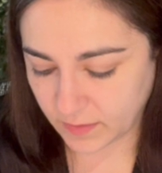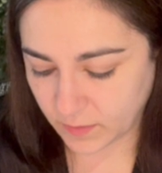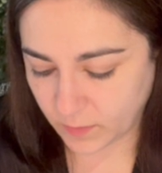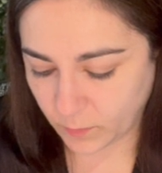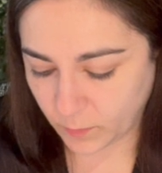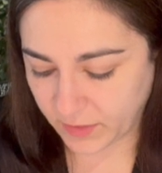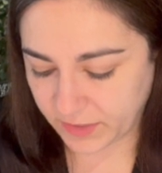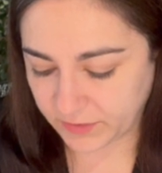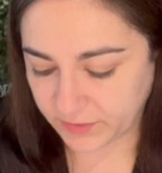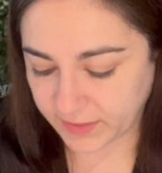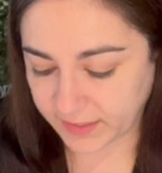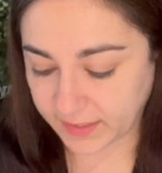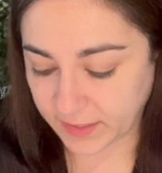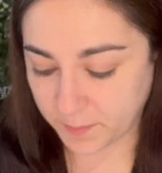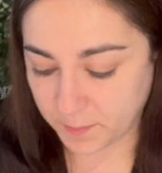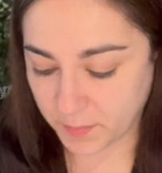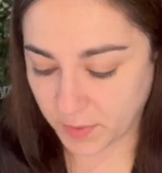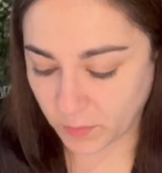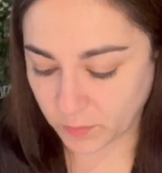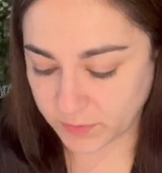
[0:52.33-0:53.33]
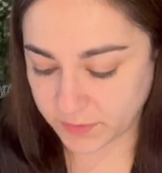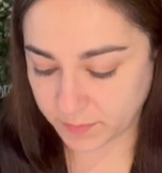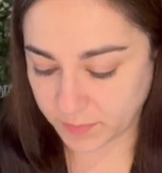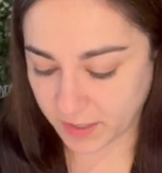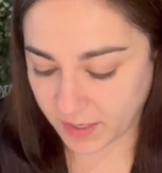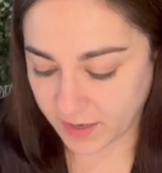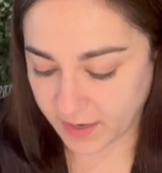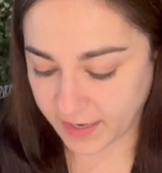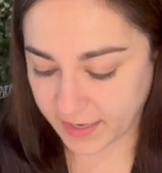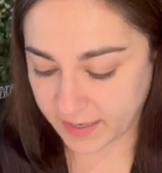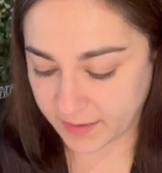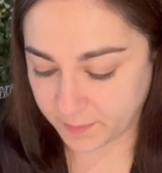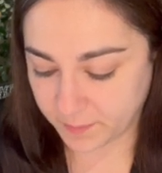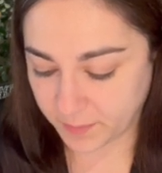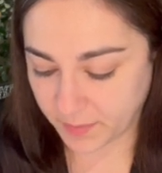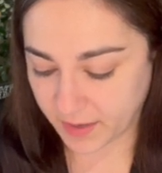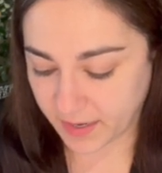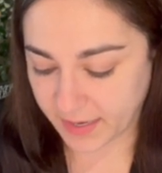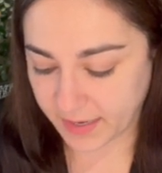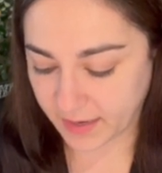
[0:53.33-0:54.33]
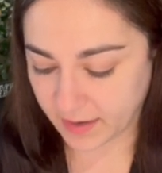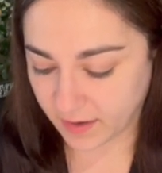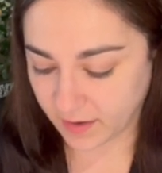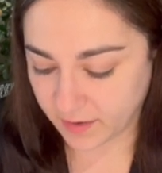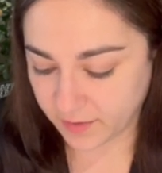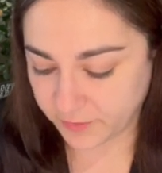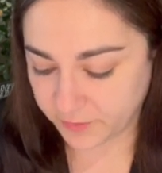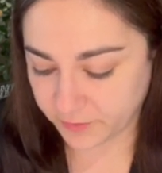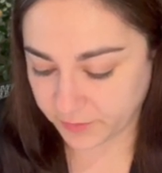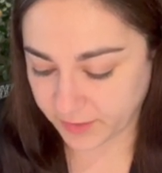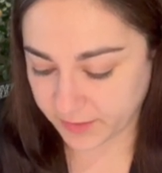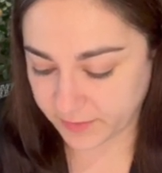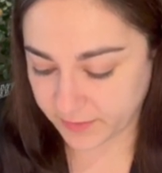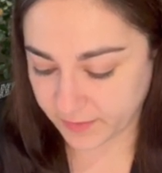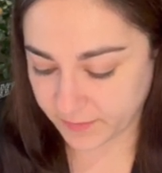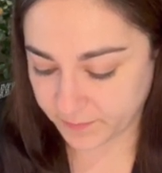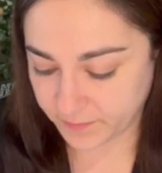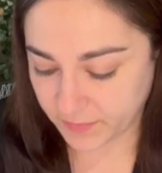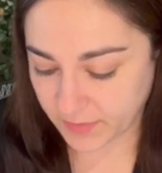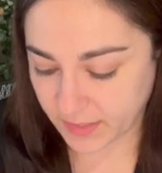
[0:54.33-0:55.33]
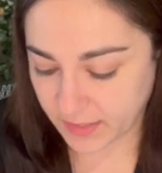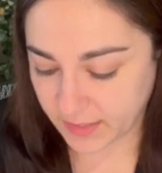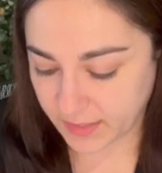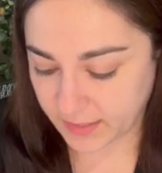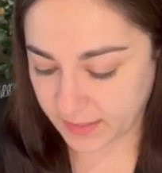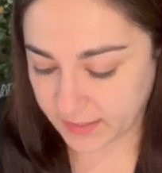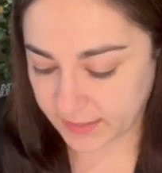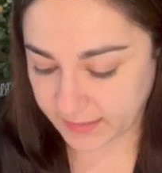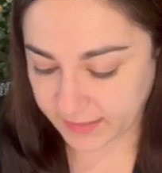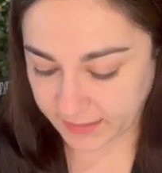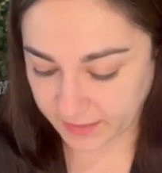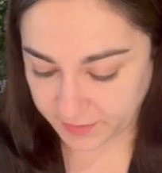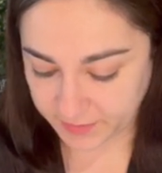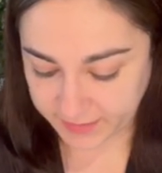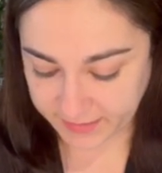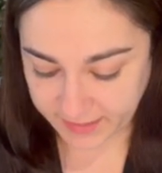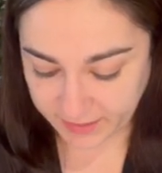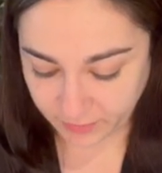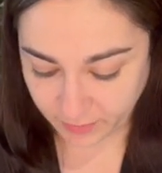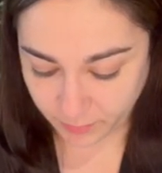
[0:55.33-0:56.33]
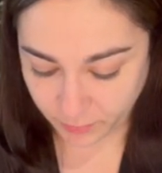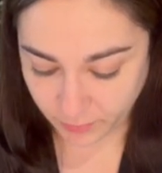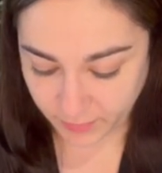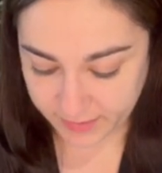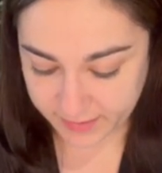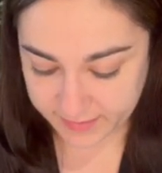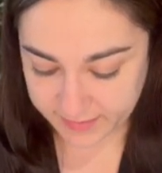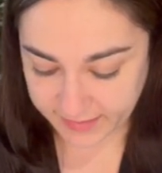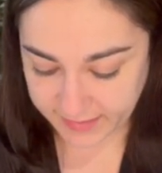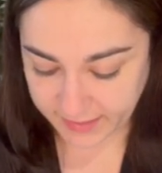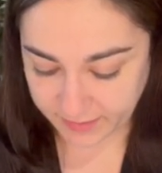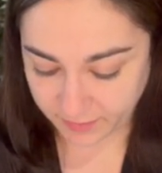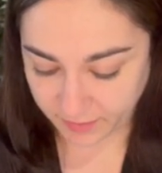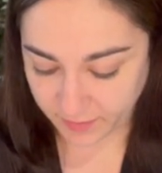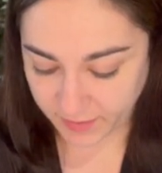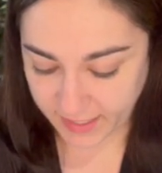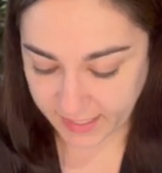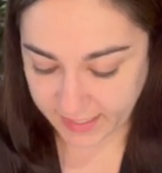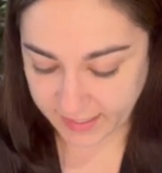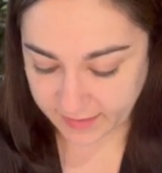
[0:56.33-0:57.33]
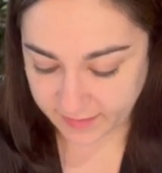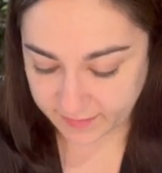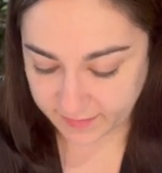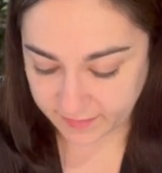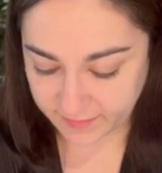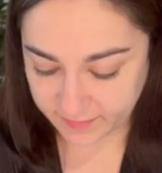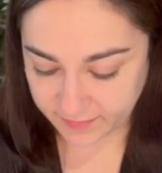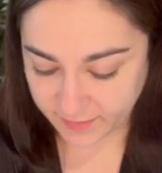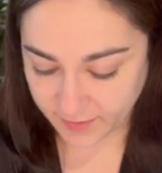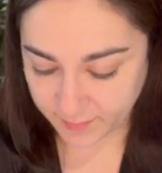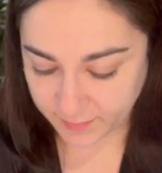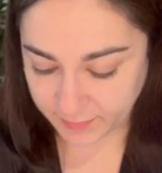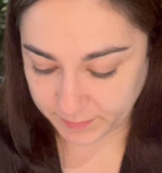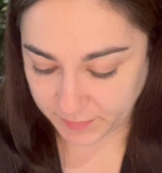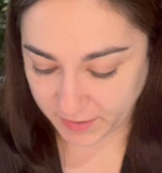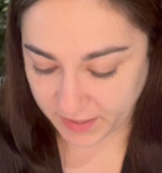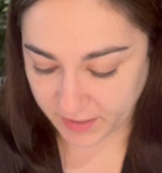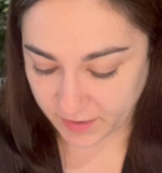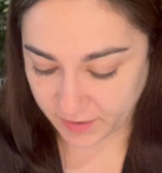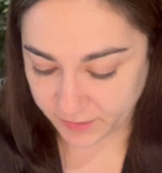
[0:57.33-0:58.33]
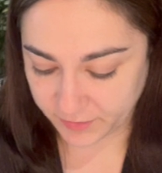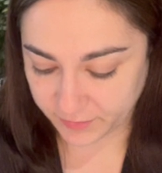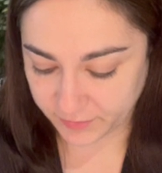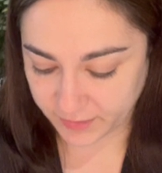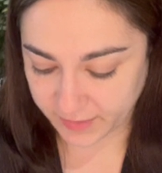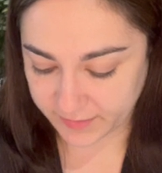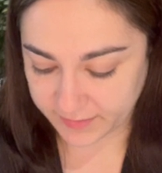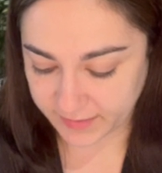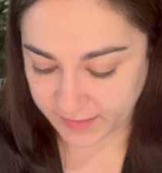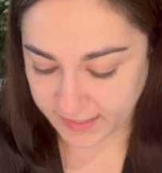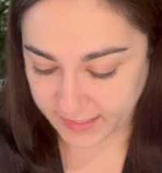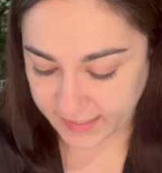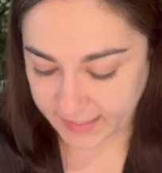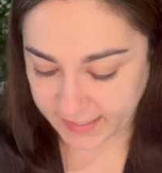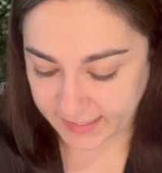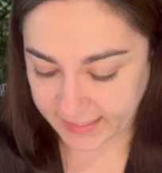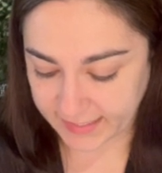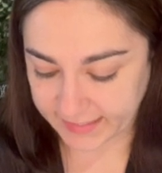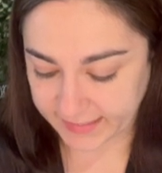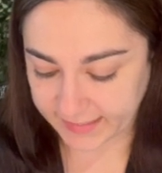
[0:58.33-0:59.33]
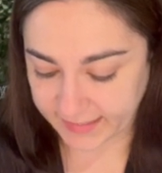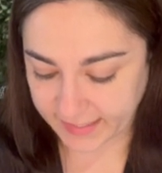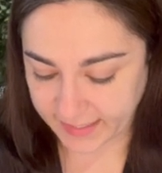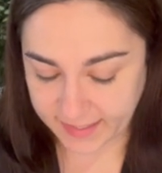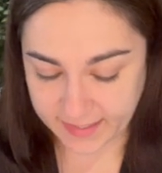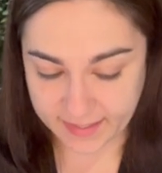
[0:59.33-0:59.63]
we just multiply by 100. So 0.08 times by 100 is